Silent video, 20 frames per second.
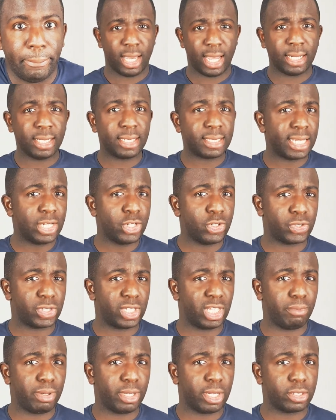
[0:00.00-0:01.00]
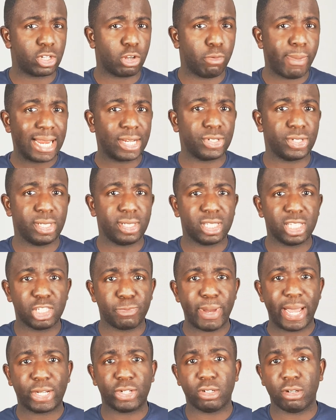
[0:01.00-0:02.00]
And it's interesting because Her Majesty's
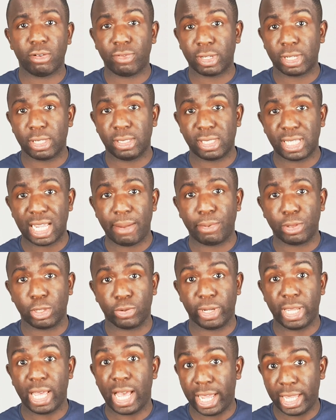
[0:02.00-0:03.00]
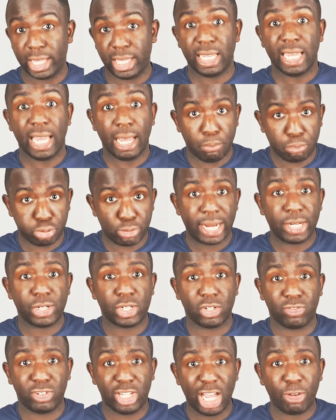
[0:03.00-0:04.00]
Inspector of the Constabulary, i.e. a
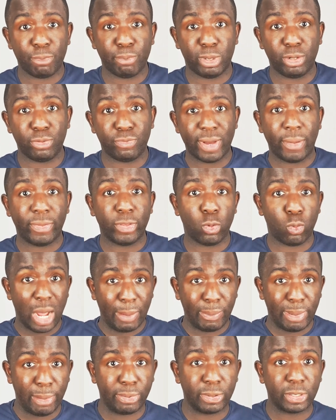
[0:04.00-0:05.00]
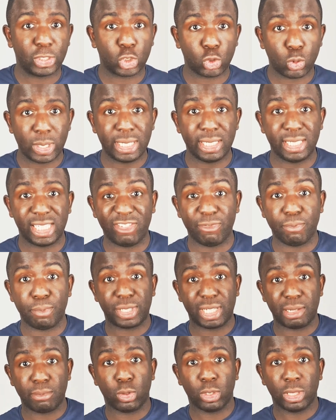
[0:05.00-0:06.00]
branch of government, found that white people are
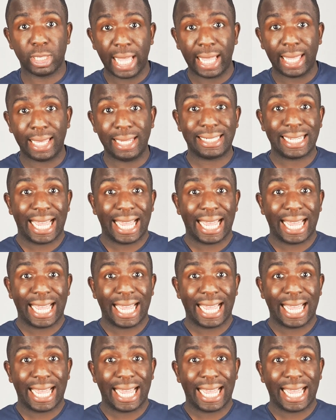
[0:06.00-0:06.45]
27% more likely to